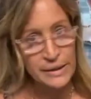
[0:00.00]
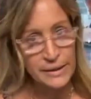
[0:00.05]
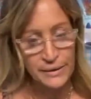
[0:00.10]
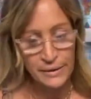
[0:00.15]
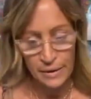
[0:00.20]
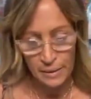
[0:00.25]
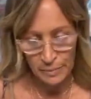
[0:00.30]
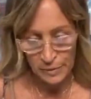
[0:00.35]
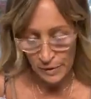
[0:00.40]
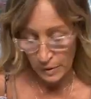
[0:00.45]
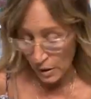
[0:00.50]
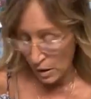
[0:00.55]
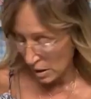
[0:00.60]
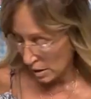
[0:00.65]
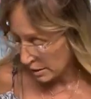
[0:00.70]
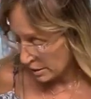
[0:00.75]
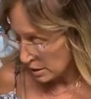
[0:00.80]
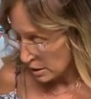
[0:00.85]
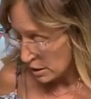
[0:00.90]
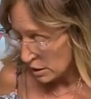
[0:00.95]
tearing up your
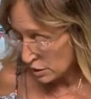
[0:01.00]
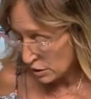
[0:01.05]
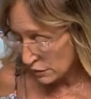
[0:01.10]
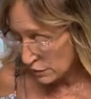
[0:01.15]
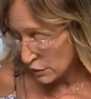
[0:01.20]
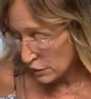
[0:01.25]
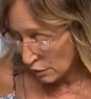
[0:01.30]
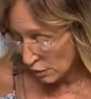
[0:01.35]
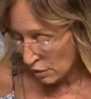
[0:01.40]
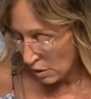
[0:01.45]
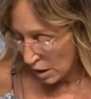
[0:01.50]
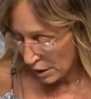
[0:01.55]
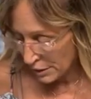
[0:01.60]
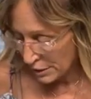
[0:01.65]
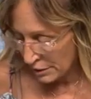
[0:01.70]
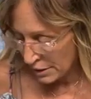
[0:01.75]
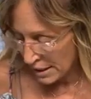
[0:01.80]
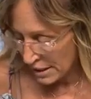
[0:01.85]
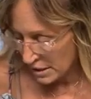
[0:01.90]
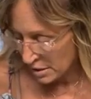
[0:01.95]
lawn. So you have to grow all
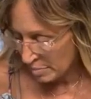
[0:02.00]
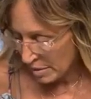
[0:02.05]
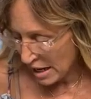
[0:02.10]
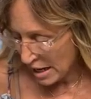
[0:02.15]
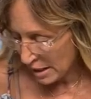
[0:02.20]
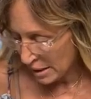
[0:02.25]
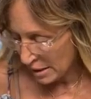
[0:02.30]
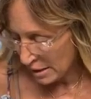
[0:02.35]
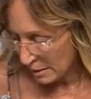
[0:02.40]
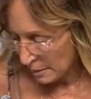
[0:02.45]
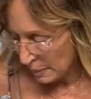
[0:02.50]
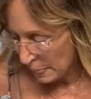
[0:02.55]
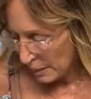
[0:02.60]
your grass back.